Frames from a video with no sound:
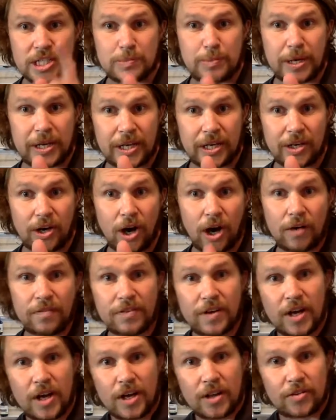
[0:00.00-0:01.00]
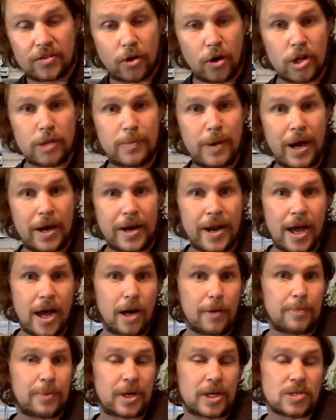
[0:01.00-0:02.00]
Speaking of, throw them out
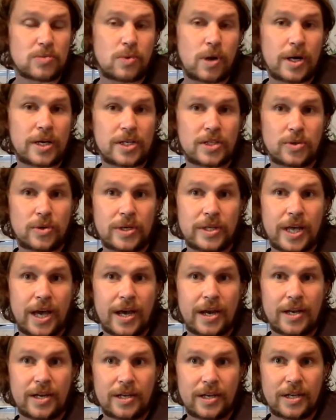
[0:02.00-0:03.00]
now, because while you're doing that,